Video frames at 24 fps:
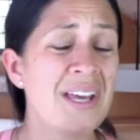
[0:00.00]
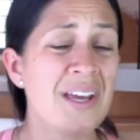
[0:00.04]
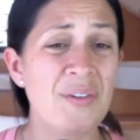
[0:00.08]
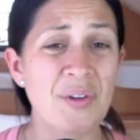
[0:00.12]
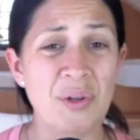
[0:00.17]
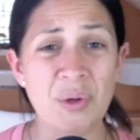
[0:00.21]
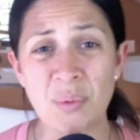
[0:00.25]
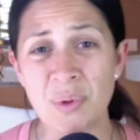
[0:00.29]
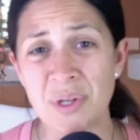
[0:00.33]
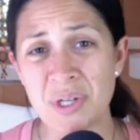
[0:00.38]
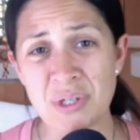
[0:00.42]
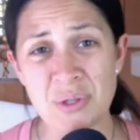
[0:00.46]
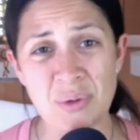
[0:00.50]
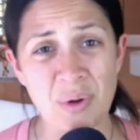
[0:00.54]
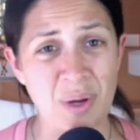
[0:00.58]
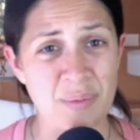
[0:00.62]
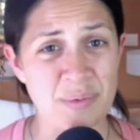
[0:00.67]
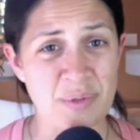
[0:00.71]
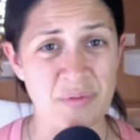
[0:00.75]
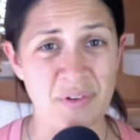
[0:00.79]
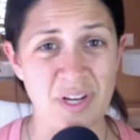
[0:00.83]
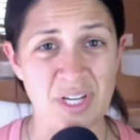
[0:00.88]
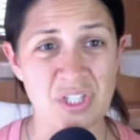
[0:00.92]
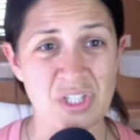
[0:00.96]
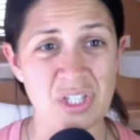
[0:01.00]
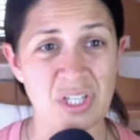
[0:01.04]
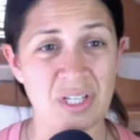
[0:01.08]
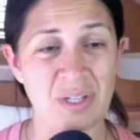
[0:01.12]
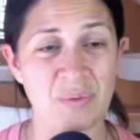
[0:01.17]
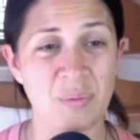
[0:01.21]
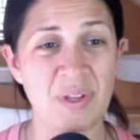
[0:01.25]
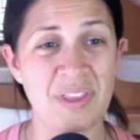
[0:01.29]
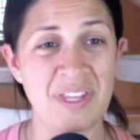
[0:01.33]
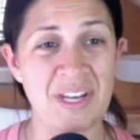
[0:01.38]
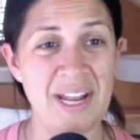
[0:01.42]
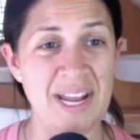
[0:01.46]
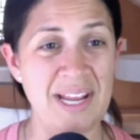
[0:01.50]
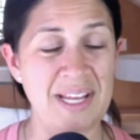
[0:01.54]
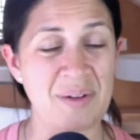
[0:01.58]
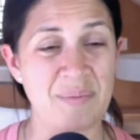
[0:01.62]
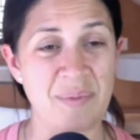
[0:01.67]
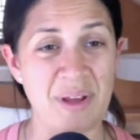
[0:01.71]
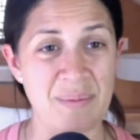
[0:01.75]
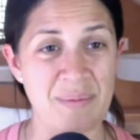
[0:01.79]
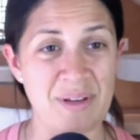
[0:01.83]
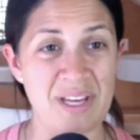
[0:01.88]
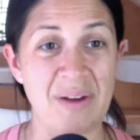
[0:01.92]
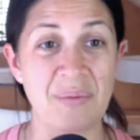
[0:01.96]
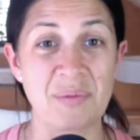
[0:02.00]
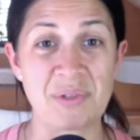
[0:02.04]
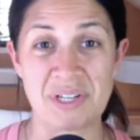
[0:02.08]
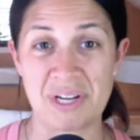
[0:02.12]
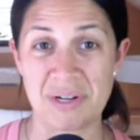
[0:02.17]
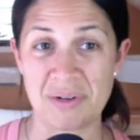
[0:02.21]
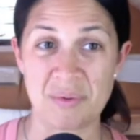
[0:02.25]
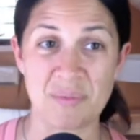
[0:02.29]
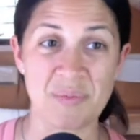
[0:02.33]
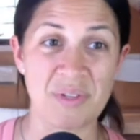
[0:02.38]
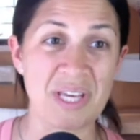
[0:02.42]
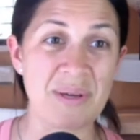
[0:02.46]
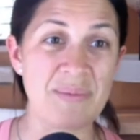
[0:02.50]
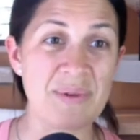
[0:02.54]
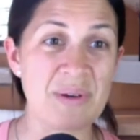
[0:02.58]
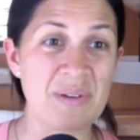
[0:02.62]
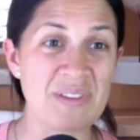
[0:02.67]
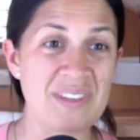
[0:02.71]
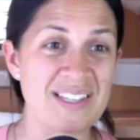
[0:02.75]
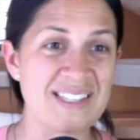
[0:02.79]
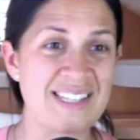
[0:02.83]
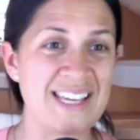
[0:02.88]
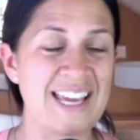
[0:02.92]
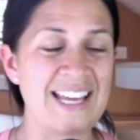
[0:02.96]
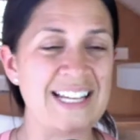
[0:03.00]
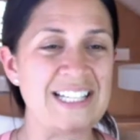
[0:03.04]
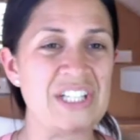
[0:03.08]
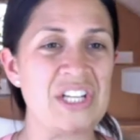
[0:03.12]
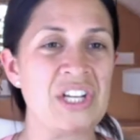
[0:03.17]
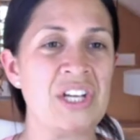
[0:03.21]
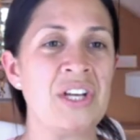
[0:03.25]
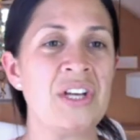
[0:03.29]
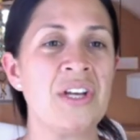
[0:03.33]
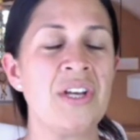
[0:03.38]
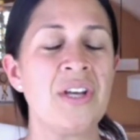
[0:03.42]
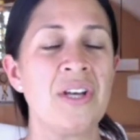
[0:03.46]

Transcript: if you don't want to do observation with a naked baby, which I don't blame you at this age,